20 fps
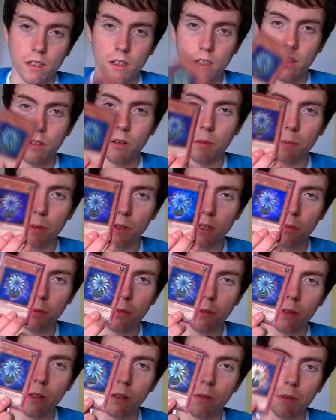Glow Up
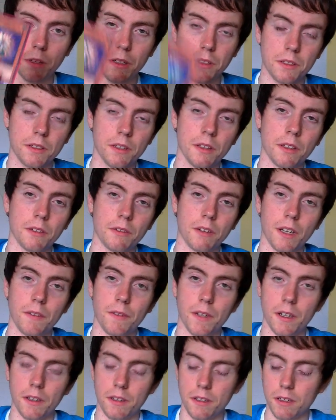Bulb, when this is in the
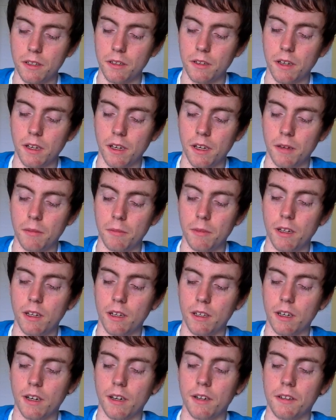graveyard,
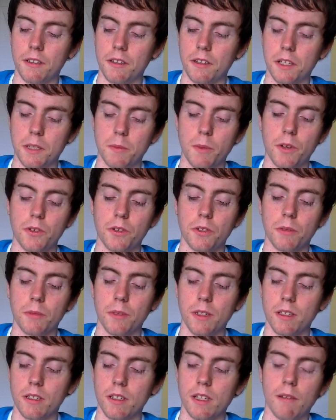mill a card to special
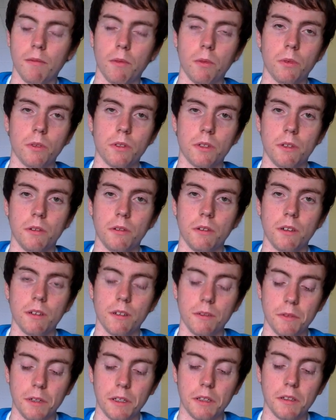summon. It's level 1 tuner,
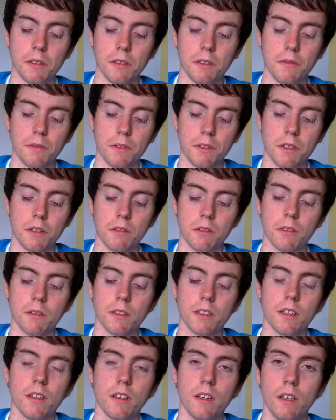really good for
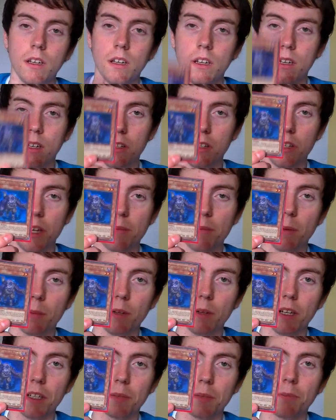synchroing. Same
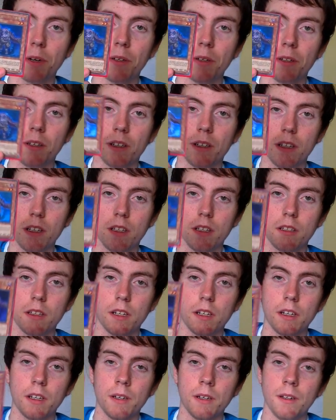with Plague Spreader, he's
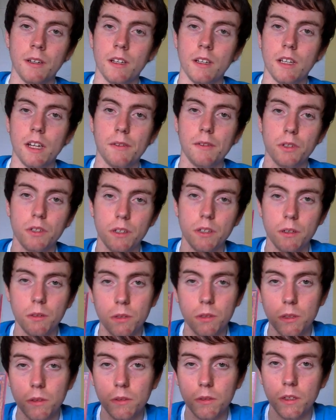a level
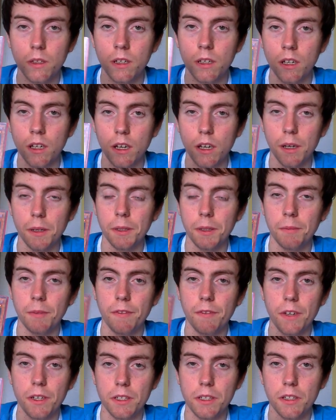2 tuner.
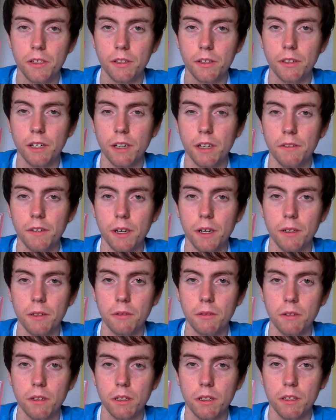If he's in your
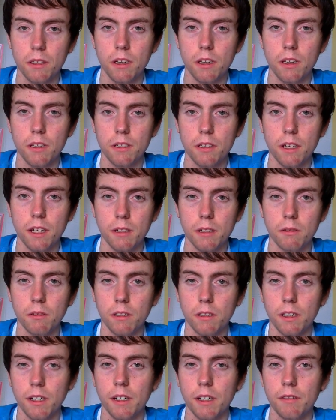graveyard, you can stack
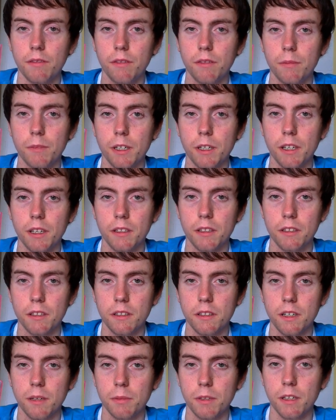1 card from your hand to
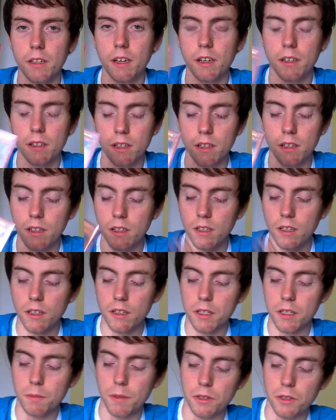the top of the deck,
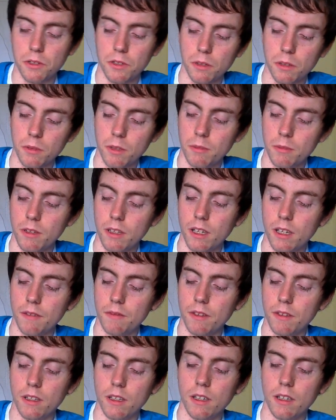special summon
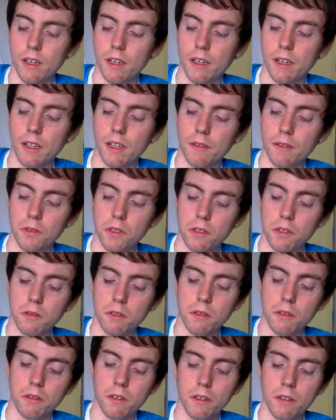him, level 2
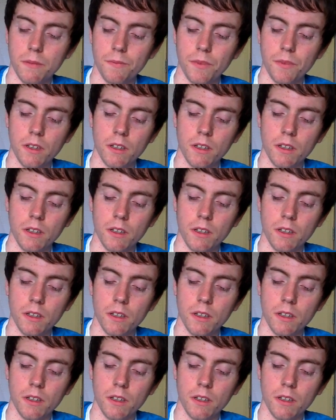tuner.